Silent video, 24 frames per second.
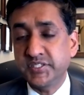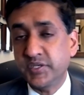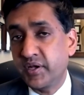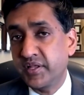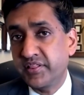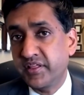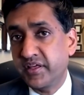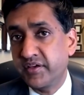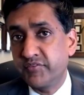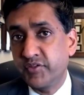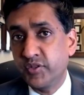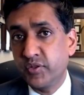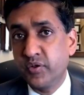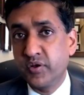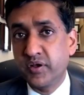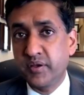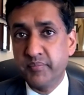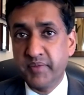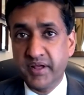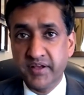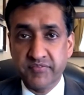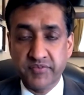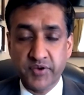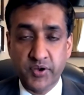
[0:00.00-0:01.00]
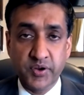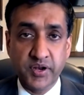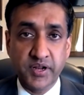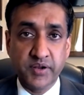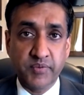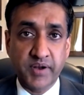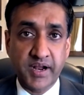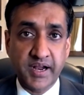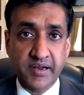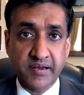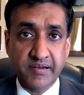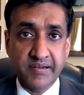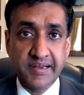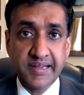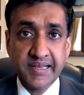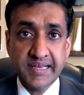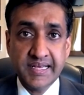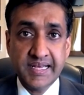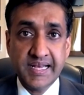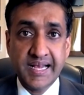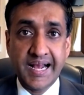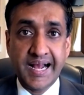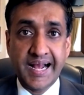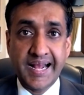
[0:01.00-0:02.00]
So I think if you look at my voting record,
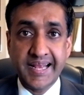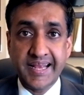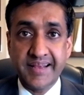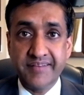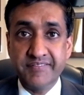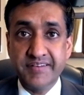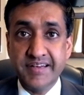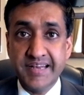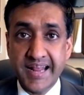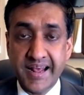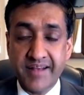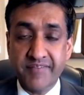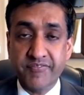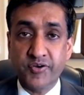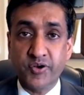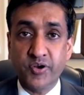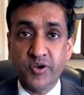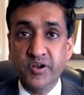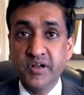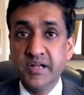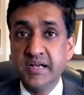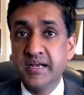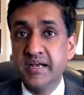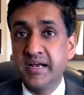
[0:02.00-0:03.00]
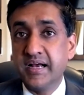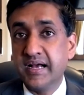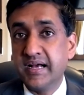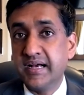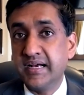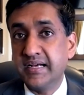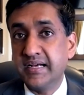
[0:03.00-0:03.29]
I have never